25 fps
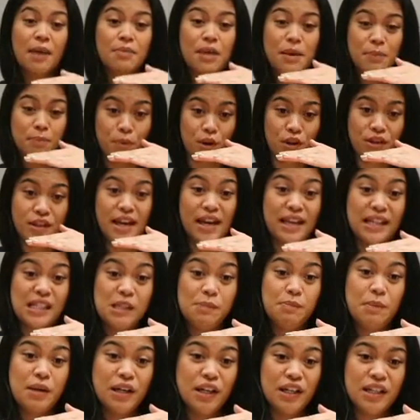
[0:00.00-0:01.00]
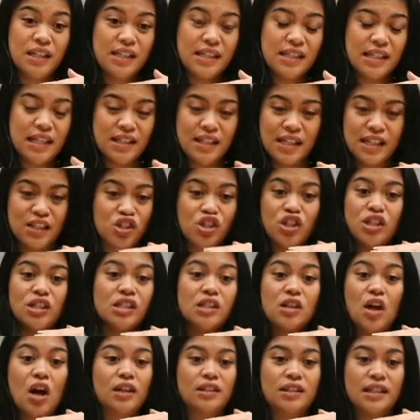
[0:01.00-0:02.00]
put the experience, it's
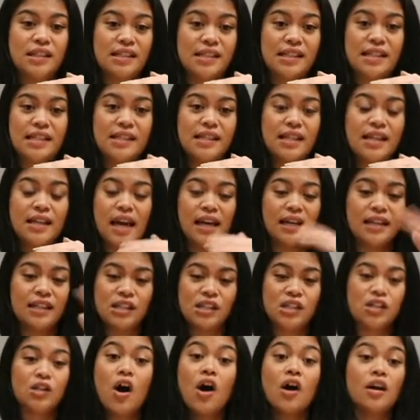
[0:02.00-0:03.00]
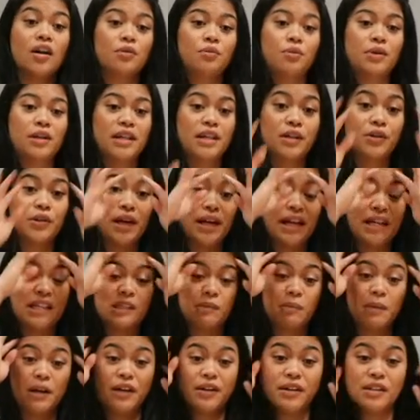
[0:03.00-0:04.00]
just not consistent, and it's not a really great
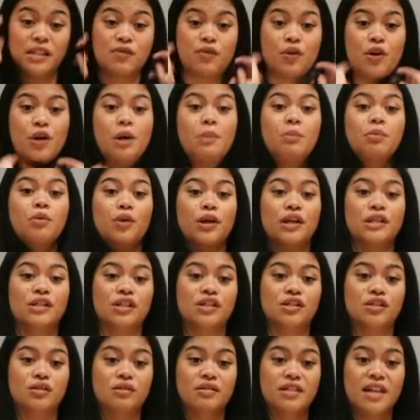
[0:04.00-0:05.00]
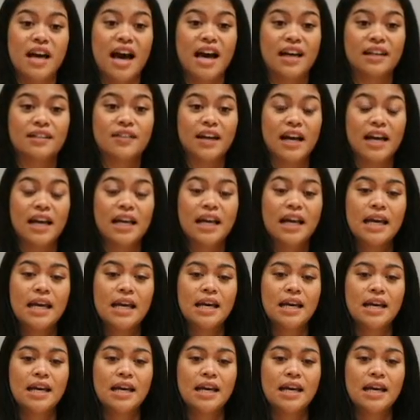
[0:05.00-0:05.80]
experience for your employer to do that, right?